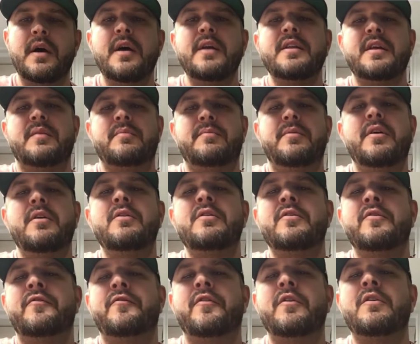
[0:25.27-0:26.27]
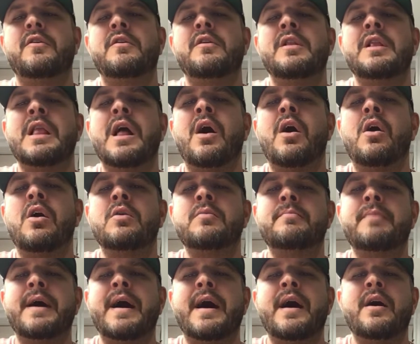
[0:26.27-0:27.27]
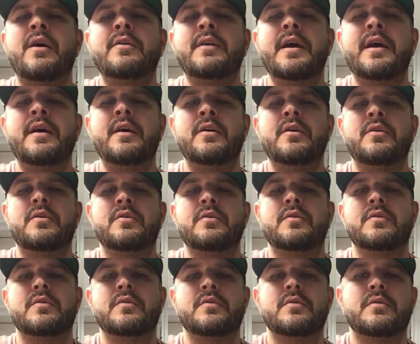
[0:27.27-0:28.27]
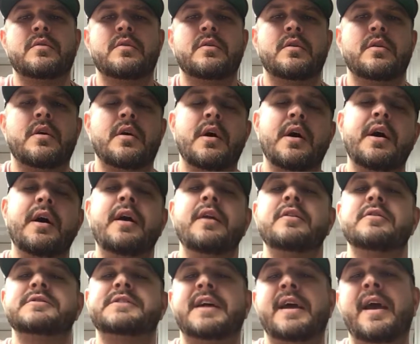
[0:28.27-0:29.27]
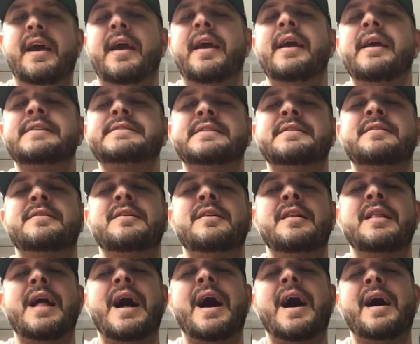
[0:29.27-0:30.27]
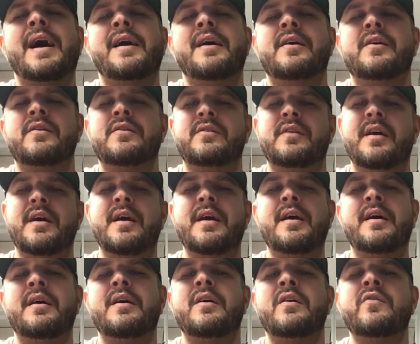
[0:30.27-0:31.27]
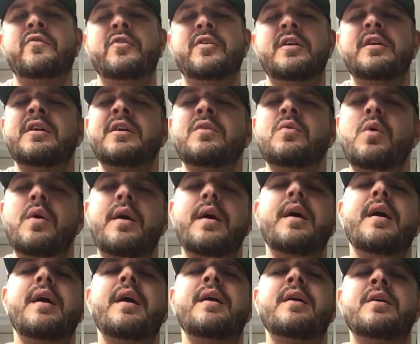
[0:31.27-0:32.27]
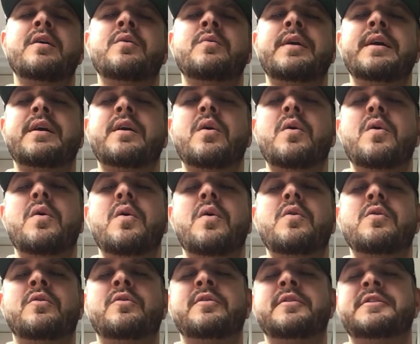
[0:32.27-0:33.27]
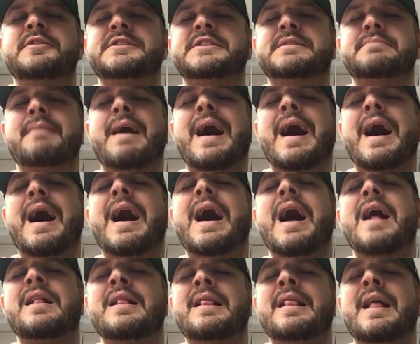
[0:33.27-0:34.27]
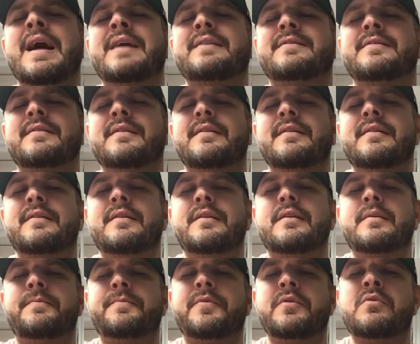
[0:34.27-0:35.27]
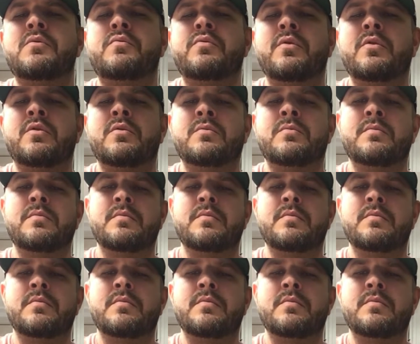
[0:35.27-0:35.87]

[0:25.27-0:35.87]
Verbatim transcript: That beautiful long brown hair those hazel eyes, everywhere we go. Your smile lights up the room.